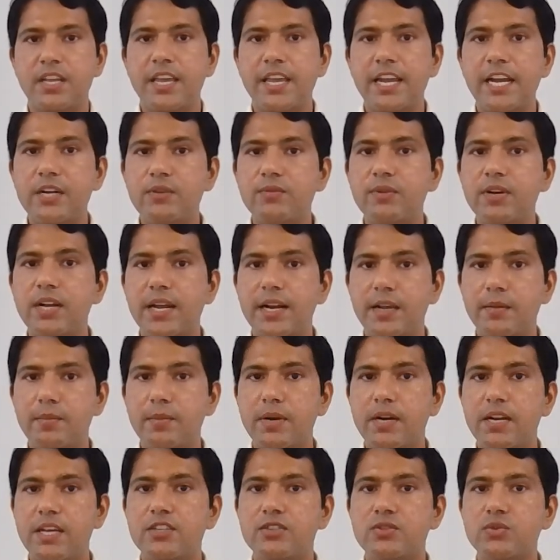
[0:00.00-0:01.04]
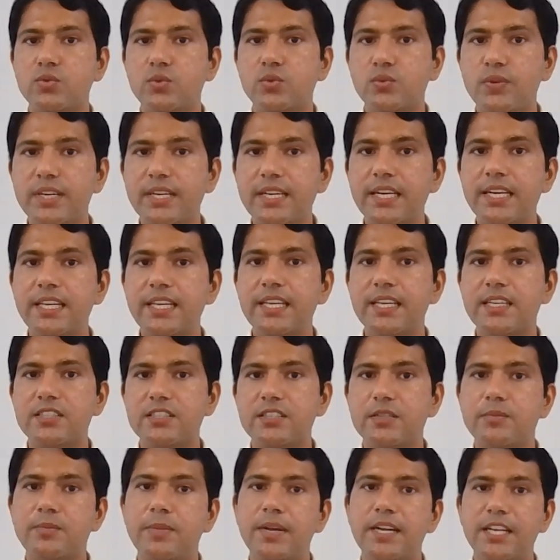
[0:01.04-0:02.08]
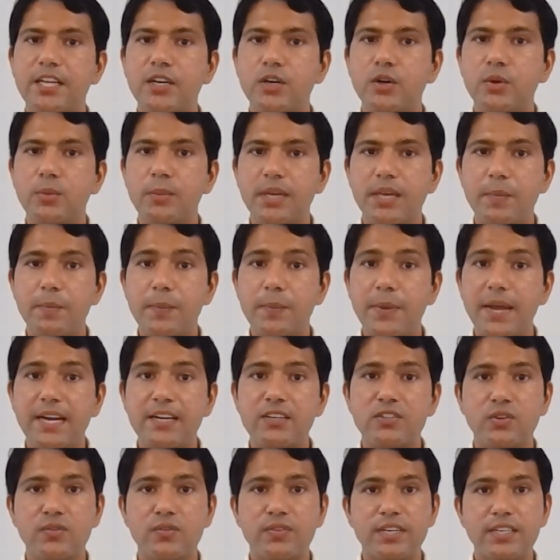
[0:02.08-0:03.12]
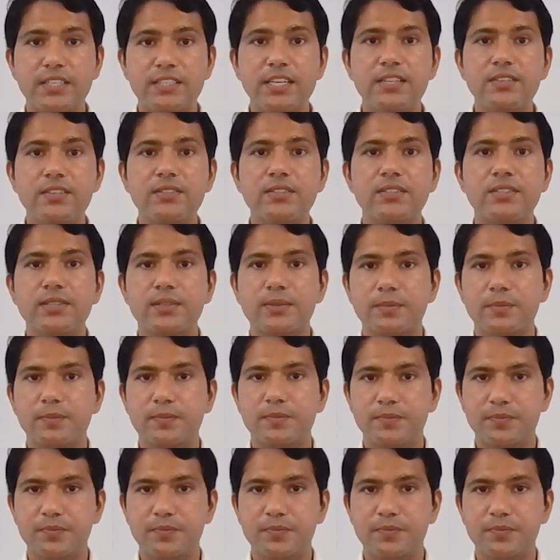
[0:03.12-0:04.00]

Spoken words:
It will enable us to quickly estimate economic impacts of a disaster.